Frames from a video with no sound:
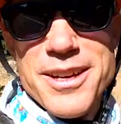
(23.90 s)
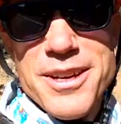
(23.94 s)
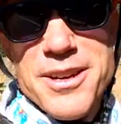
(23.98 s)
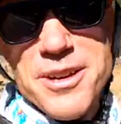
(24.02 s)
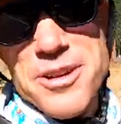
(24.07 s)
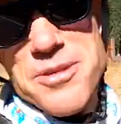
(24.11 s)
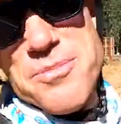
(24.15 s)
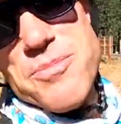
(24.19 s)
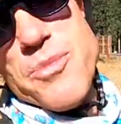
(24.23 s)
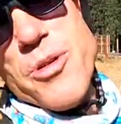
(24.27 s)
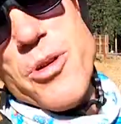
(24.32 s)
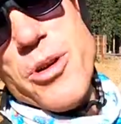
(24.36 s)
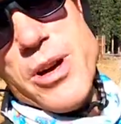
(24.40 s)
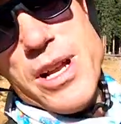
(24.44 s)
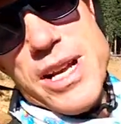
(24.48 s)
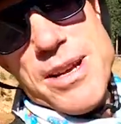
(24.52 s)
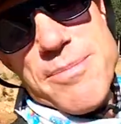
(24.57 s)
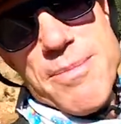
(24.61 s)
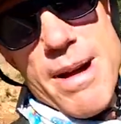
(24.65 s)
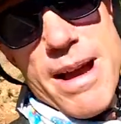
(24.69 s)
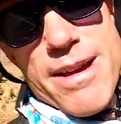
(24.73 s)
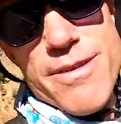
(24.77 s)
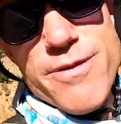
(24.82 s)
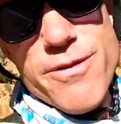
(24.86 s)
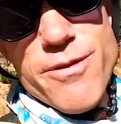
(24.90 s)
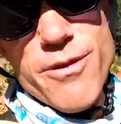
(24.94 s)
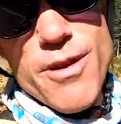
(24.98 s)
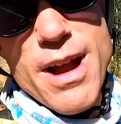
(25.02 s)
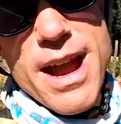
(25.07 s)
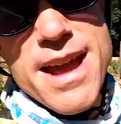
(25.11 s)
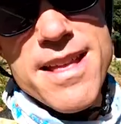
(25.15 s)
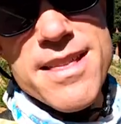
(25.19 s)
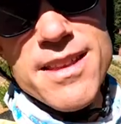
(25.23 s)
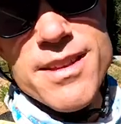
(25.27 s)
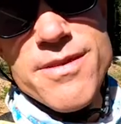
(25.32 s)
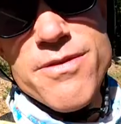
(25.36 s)
Good morning, my
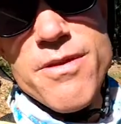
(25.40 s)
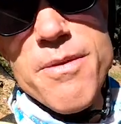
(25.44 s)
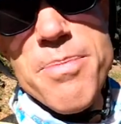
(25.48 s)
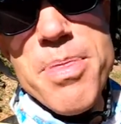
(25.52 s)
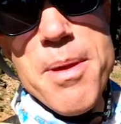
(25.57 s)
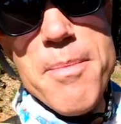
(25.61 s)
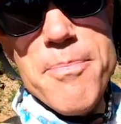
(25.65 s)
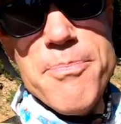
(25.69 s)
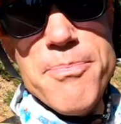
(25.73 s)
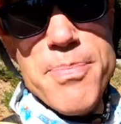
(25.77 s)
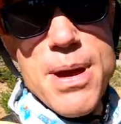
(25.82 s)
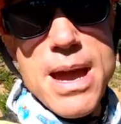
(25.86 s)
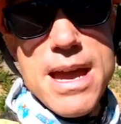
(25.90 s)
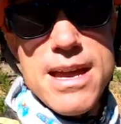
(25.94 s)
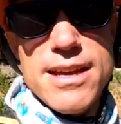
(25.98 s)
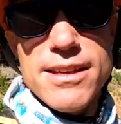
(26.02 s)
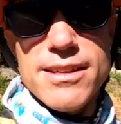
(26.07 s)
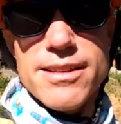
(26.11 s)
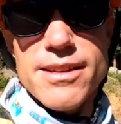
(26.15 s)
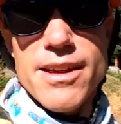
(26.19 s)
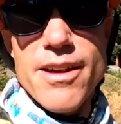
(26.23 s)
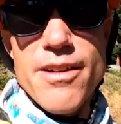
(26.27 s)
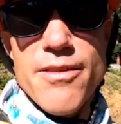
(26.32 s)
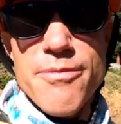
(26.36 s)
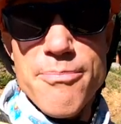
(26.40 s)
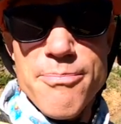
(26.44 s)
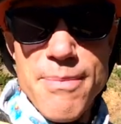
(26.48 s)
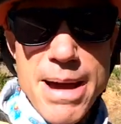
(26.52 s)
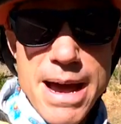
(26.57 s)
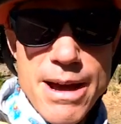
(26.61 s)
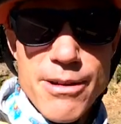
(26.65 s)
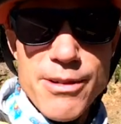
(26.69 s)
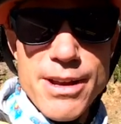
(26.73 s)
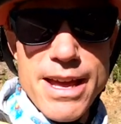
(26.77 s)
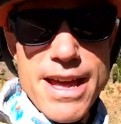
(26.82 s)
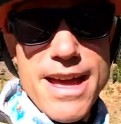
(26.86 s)
friends, from the base of
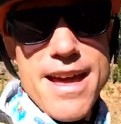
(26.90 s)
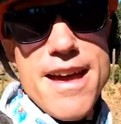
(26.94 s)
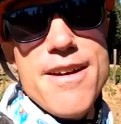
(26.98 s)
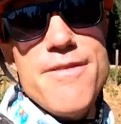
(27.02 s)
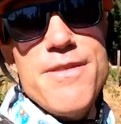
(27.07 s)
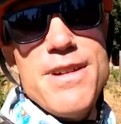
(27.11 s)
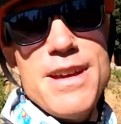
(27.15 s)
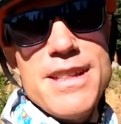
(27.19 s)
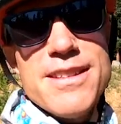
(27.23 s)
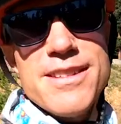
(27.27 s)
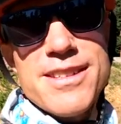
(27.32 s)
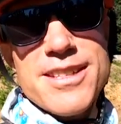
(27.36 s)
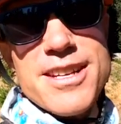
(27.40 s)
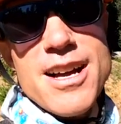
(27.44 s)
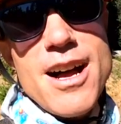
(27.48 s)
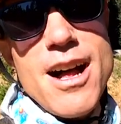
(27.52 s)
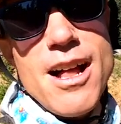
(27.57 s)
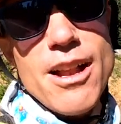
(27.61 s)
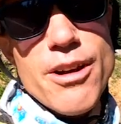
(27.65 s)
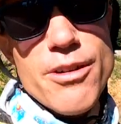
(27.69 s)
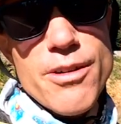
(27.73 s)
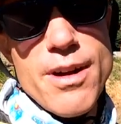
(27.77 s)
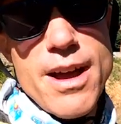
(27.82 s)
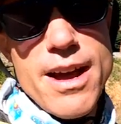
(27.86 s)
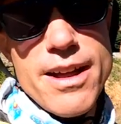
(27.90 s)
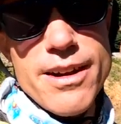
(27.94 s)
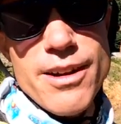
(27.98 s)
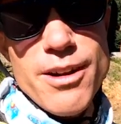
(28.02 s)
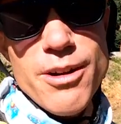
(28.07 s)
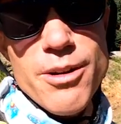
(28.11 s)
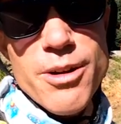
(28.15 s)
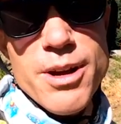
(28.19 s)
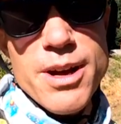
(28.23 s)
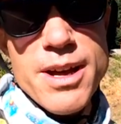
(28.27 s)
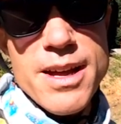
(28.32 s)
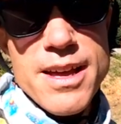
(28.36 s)
Mount Evans,
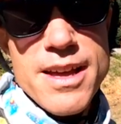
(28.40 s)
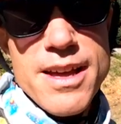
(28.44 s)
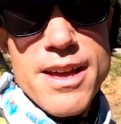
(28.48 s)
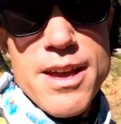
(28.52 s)
Colorado.